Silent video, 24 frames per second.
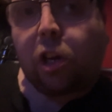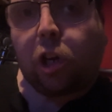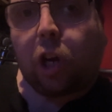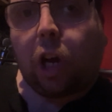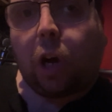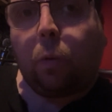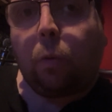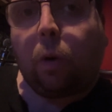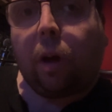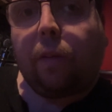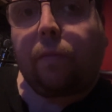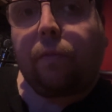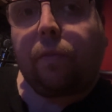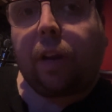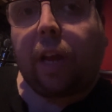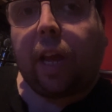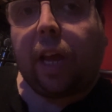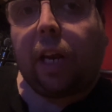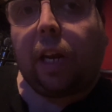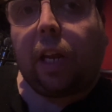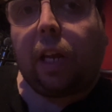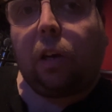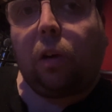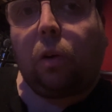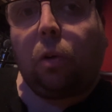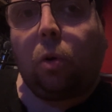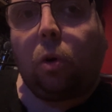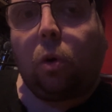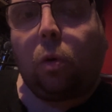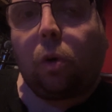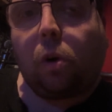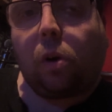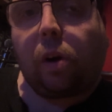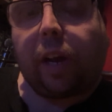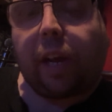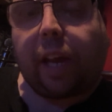up with Neil and
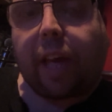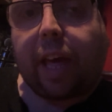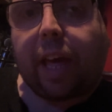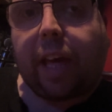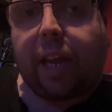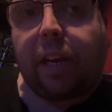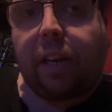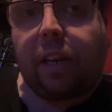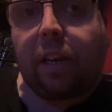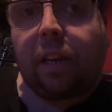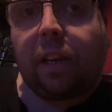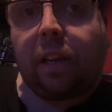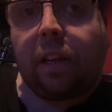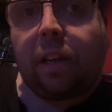Laura again,